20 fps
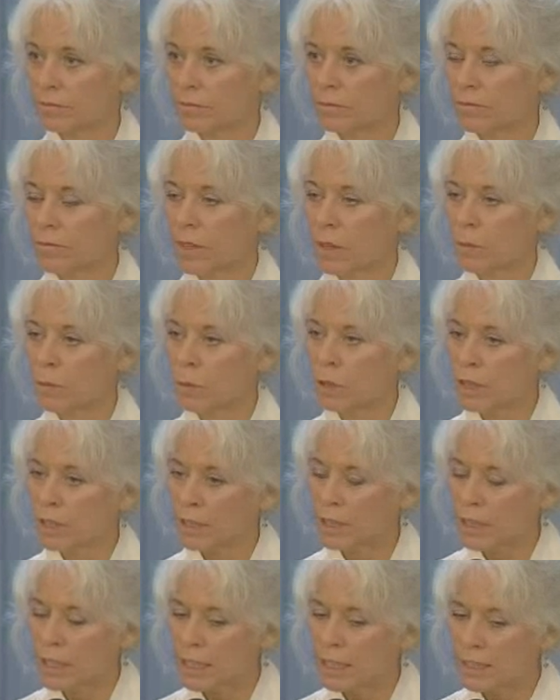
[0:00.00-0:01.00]
that
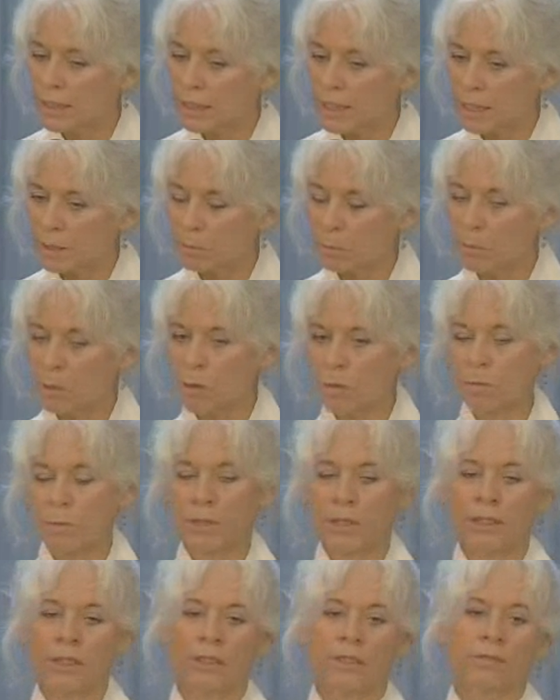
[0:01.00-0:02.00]
one in that
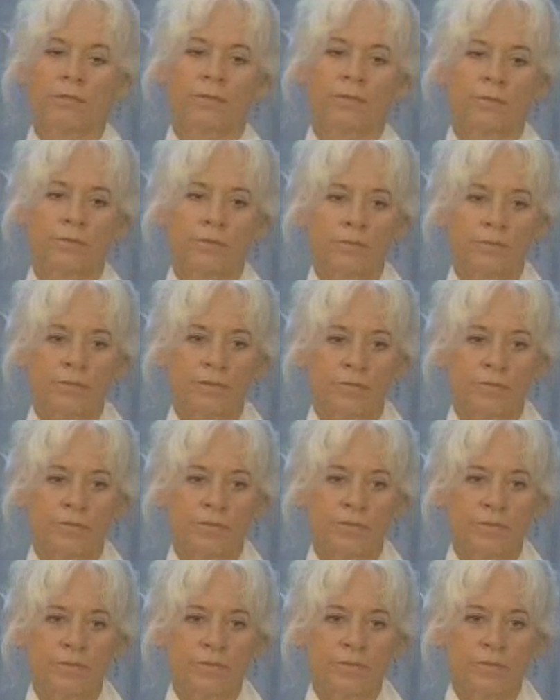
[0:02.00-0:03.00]
moment
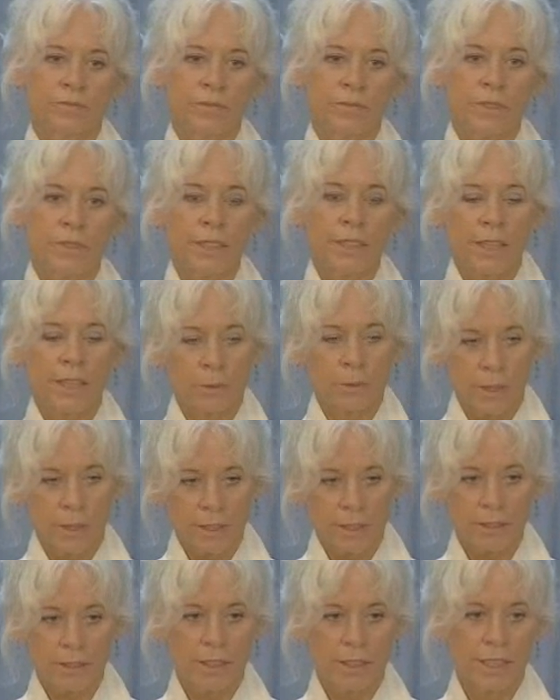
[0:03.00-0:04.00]
can
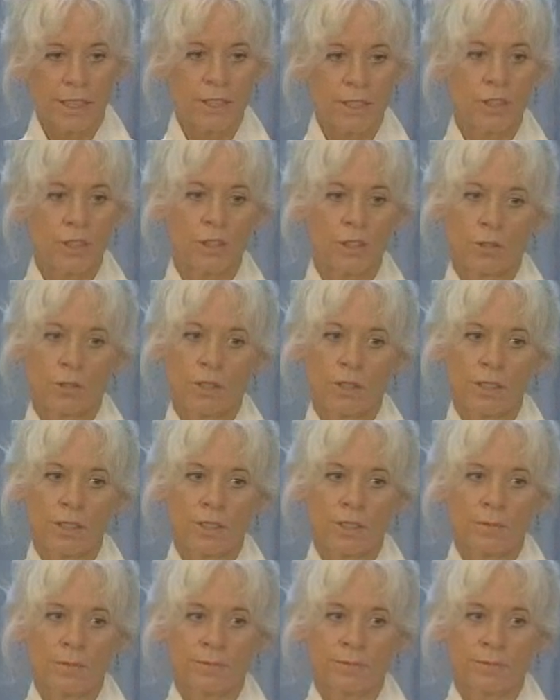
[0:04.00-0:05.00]
recognize choice,